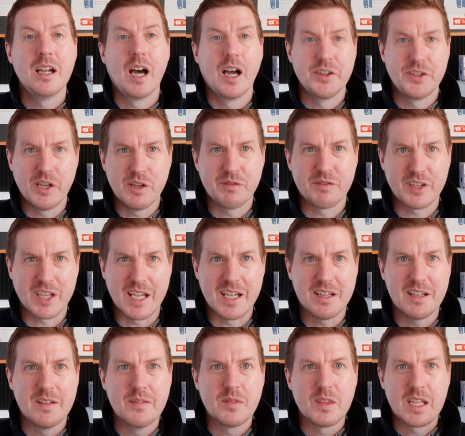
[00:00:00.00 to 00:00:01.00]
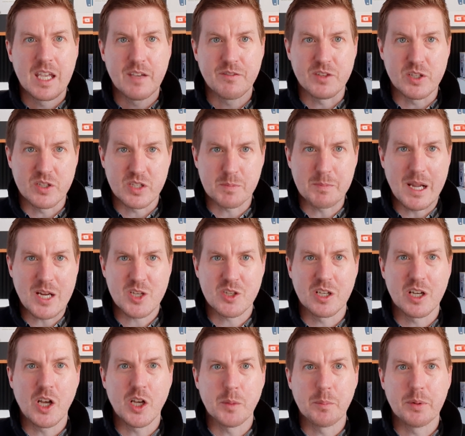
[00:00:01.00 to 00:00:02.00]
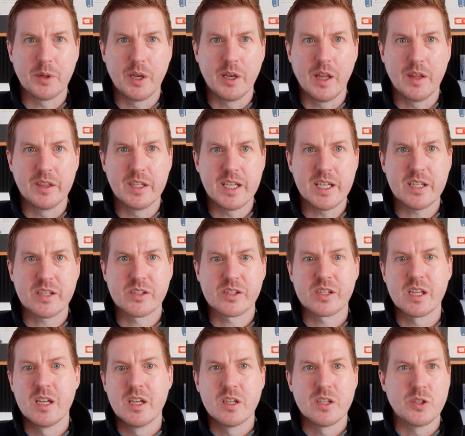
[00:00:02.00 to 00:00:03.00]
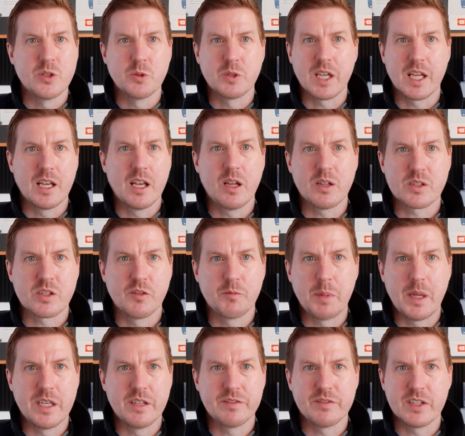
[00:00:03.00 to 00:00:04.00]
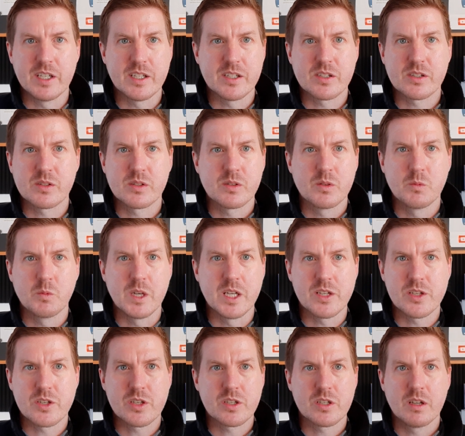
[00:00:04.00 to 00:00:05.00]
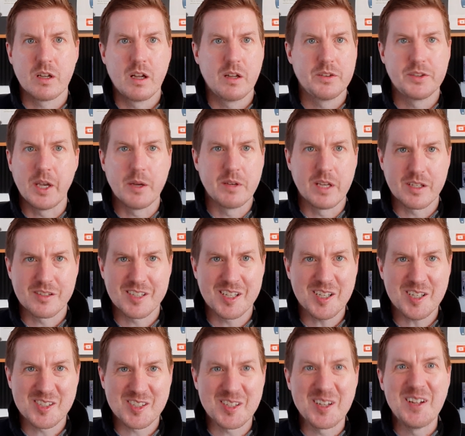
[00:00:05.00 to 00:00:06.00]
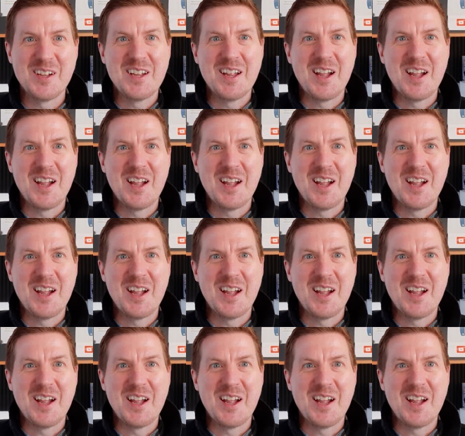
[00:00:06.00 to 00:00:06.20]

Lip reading: And don't forget, if you smash the like button on this, you'll get lots of benefits which don't exist.